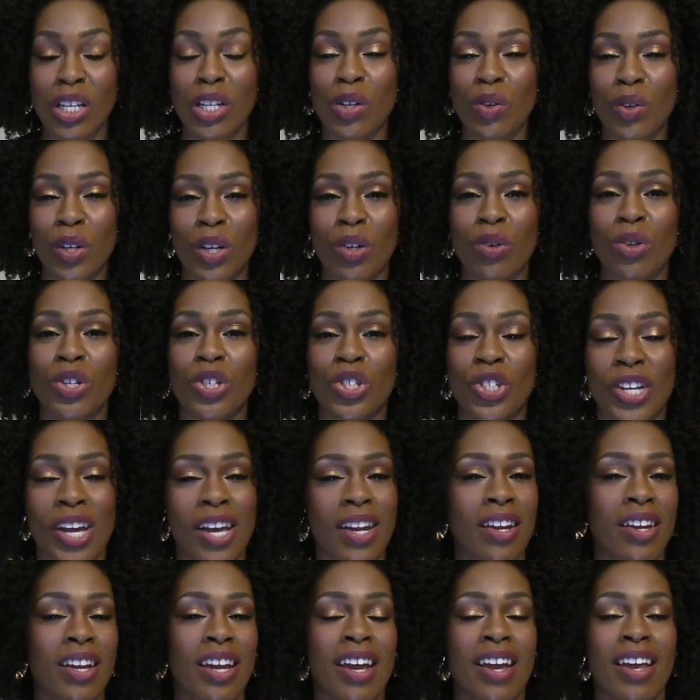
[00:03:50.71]
including
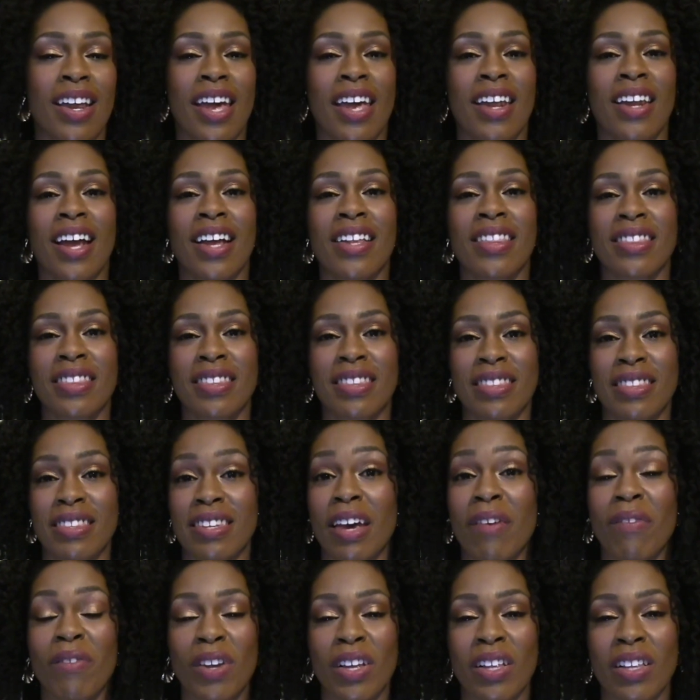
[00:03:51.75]
Christianity, and I
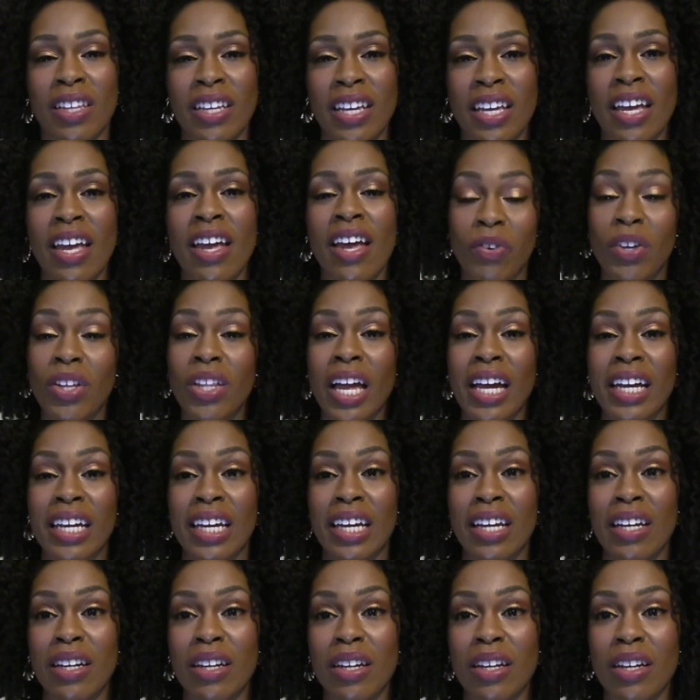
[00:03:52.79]
definitely feel like
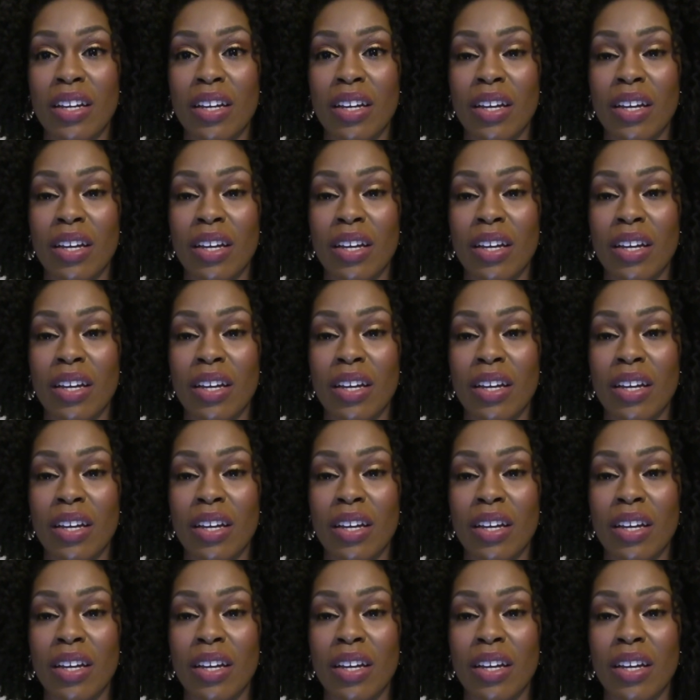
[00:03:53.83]
it